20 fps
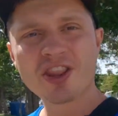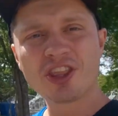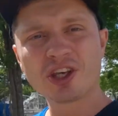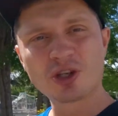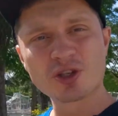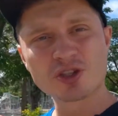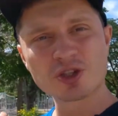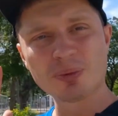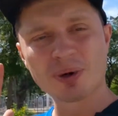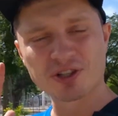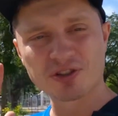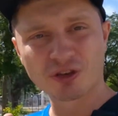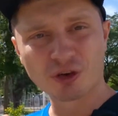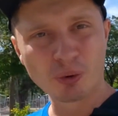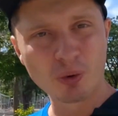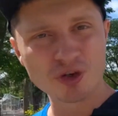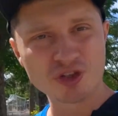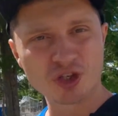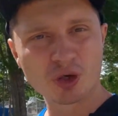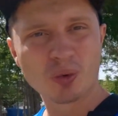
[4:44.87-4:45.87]
Thank you so much
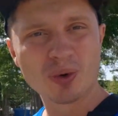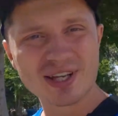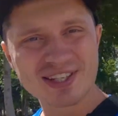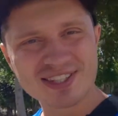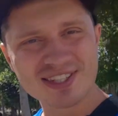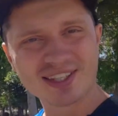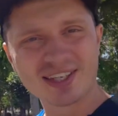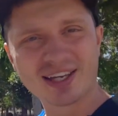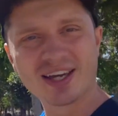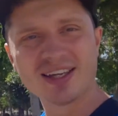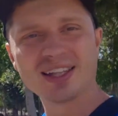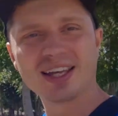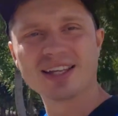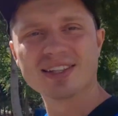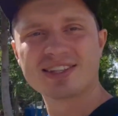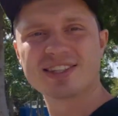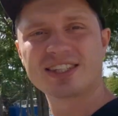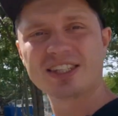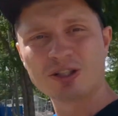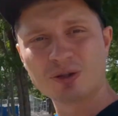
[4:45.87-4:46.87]
for watching once again,
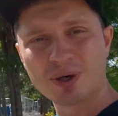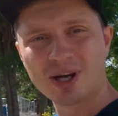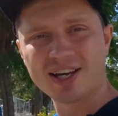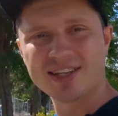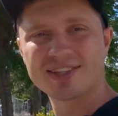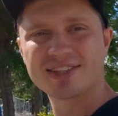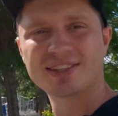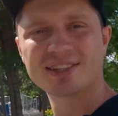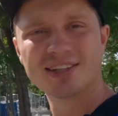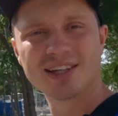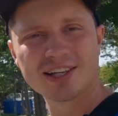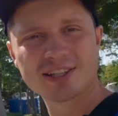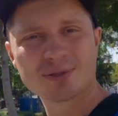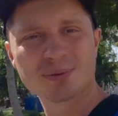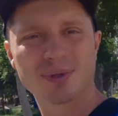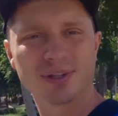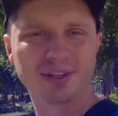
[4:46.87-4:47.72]
and see you guys in the next